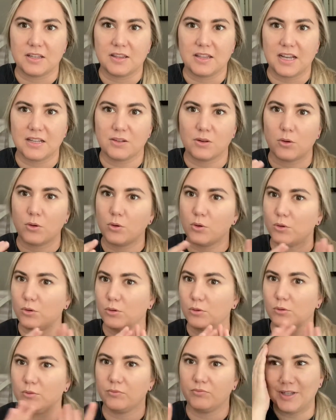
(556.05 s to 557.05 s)
That's a
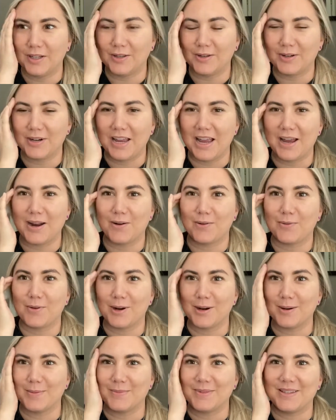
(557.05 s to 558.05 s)
whole other can of
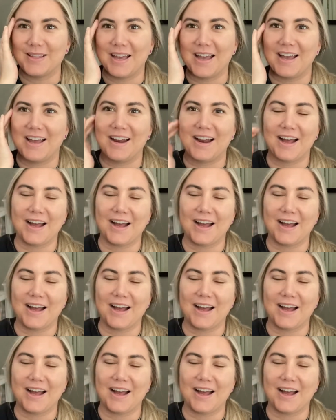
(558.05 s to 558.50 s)
worms that